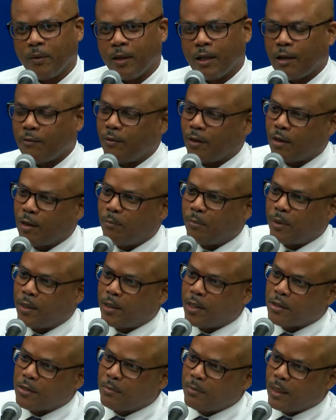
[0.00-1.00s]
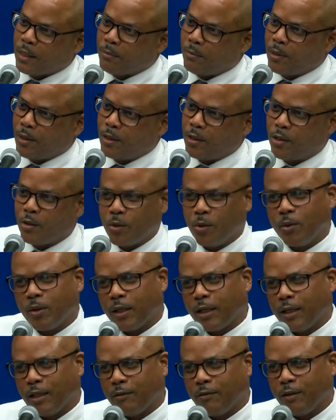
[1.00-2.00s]
If the company doesn't make money, you don't
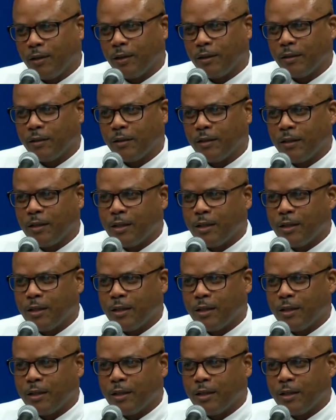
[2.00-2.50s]
get dividend.